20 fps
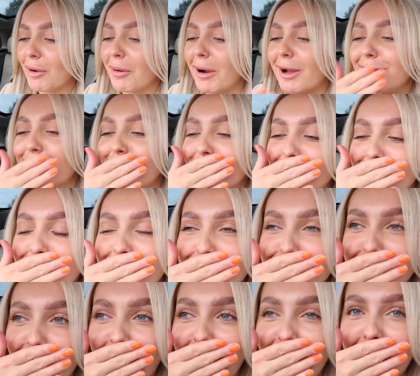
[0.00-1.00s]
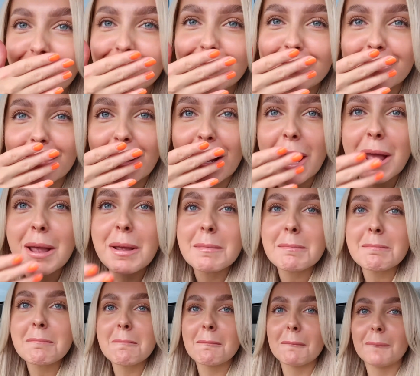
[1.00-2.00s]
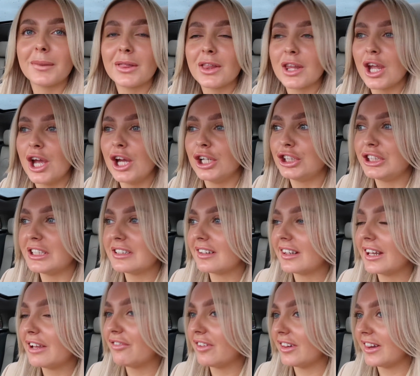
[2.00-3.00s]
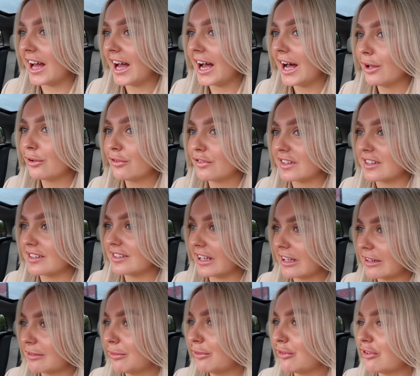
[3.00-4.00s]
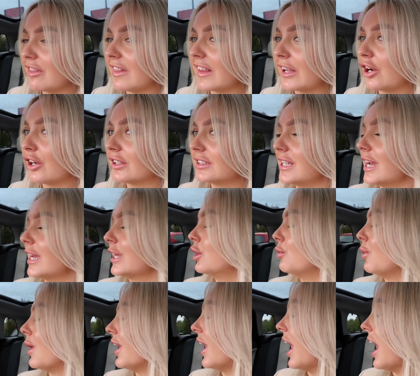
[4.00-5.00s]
Oh, just spat everywhere. She's lived in that house for 6 months and they got a takeaway